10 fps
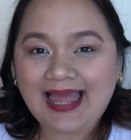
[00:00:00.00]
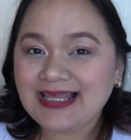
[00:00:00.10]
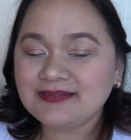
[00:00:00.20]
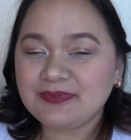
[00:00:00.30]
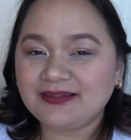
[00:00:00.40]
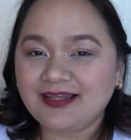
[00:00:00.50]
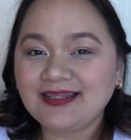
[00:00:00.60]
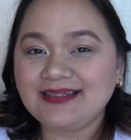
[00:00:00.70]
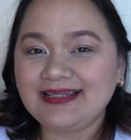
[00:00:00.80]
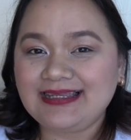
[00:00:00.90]
Last but
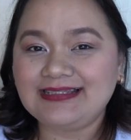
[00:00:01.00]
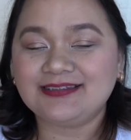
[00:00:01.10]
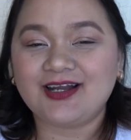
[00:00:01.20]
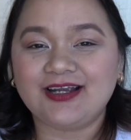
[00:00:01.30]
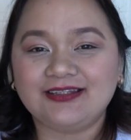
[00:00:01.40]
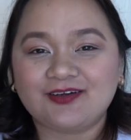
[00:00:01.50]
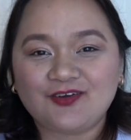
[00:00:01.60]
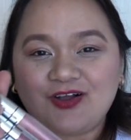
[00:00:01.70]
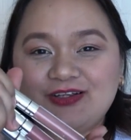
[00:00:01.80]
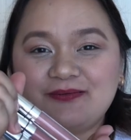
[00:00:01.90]
not the least are
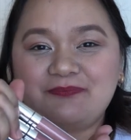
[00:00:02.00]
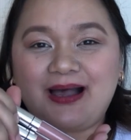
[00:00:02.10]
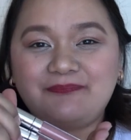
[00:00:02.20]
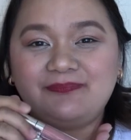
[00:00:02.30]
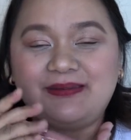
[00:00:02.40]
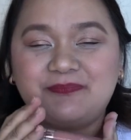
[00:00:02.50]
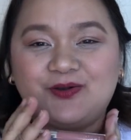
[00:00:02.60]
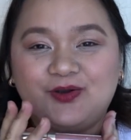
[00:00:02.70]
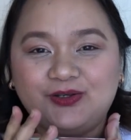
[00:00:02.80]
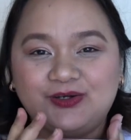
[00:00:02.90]
the Colorpop lip
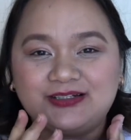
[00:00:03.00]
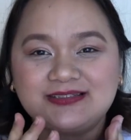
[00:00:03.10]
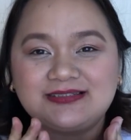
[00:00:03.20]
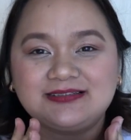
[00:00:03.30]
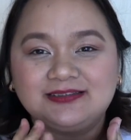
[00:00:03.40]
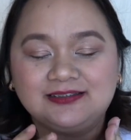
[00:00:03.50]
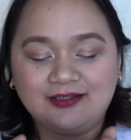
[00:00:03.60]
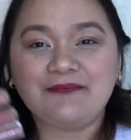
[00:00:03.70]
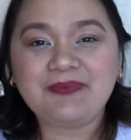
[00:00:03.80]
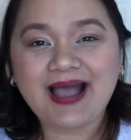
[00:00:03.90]
colors.
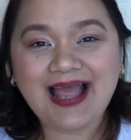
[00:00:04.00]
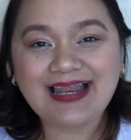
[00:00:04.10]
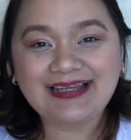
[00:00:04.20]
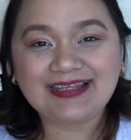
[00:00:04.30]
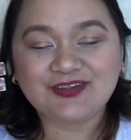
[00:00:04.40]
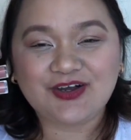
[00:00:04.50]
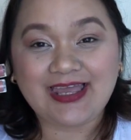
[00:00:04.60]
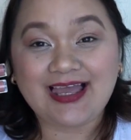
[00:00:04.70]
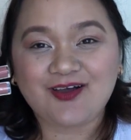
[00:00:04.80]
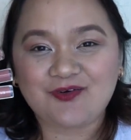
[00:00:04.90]
Ang pangalan nito
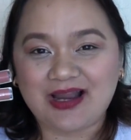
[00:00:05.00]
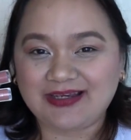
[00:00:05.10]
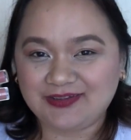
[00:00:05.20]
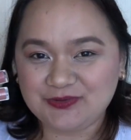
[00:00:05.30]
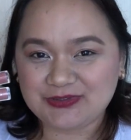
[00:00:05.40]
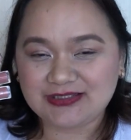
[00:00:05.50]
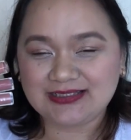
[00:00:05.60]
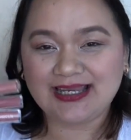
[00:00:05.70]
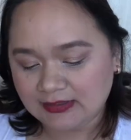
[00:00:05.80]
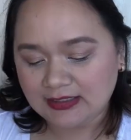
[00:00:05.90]
ay
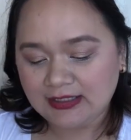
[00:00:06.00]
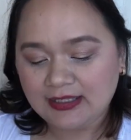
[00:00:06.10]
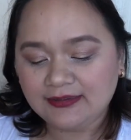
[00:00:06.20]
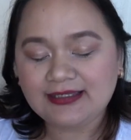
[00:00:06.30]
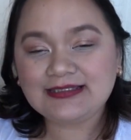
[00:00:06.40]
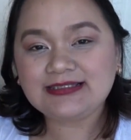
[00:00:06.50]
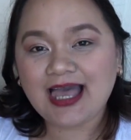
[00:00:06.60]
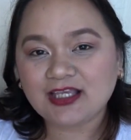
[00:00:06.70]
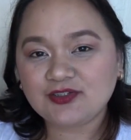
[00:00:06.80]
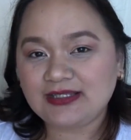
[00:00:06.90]
Aquarius. This
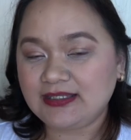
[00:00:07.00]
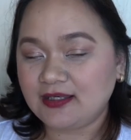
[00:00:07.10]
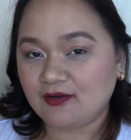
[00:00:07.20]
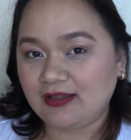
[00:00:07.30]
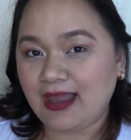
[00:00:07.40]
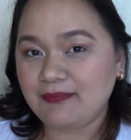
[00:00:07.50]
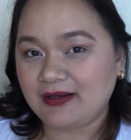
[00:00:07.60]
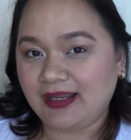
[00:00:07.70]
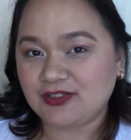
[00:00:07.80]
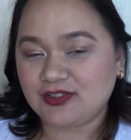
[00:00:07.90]
is actually the
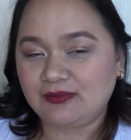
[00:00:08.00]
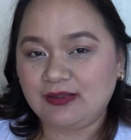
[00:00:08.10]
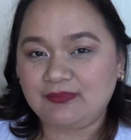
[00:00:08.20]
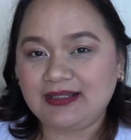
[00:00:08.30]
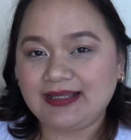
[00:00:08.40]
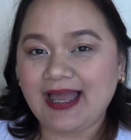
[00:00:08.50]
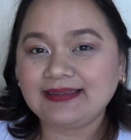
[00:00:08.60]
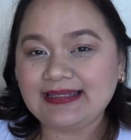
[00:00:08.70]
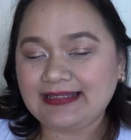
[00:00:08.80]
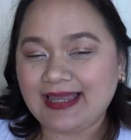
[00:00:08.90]
collaboration between
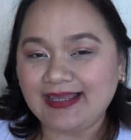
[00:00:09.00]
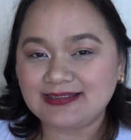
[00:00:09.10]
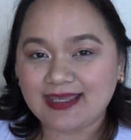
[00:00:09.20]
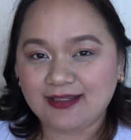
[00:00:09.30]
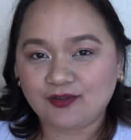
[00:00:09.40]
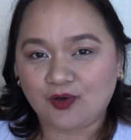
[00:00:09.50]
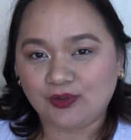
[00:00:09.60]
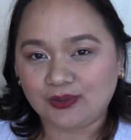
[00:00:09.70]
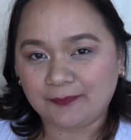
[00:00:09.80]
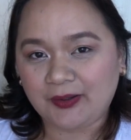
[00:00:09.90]
Kathleen Lights and
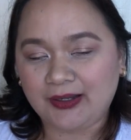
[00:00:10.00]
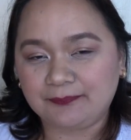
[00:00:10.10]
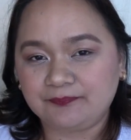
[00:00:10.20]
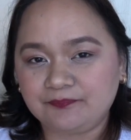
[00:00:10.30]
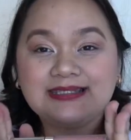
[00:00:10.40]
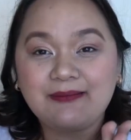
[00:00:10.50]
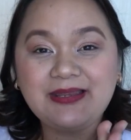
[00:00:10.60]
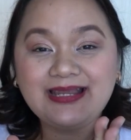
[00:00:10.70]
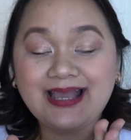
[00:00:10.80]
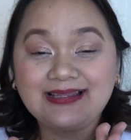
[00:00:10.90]
Colorpop.
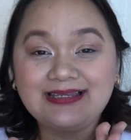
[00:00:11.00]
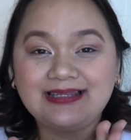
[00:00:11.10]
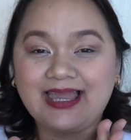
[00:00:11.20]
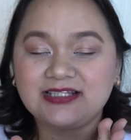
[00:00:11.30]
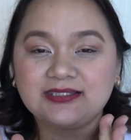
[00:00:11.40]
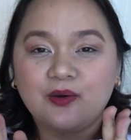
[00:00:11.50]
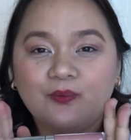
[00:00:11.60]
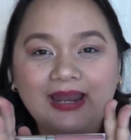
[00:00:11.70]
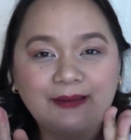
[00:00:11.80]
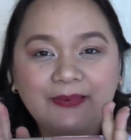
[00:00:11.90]
Sabi ni Kathleen Lights,
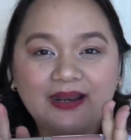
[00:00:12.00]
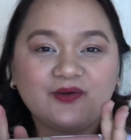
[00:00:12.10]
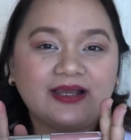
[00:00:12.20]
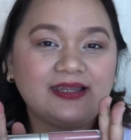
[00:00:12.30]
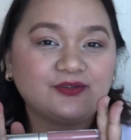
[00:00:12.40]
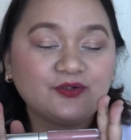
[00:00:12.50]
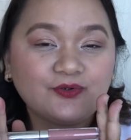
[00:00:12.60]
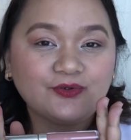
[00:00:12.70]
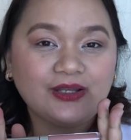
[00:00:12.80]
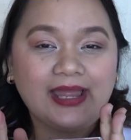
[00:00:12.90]
wala pa raw
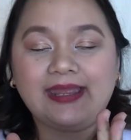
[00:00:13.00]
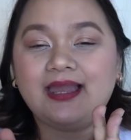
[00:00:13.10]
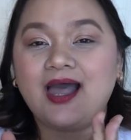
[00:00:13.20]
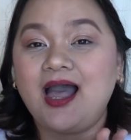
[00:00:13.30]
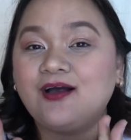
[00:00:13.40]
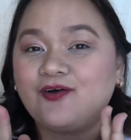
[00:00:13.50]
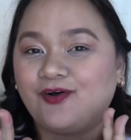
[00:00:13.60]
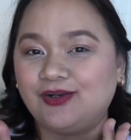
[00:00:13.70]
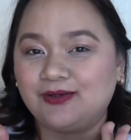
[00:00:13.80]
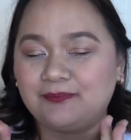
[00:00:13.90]
ganitong kulay ang
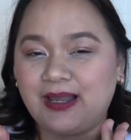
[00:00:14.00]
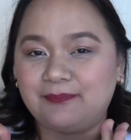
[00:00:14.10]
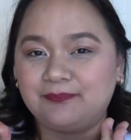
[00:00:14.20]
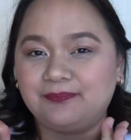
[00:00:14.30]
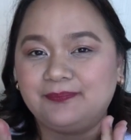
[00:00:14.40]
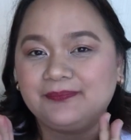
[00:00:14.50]
Colorpop.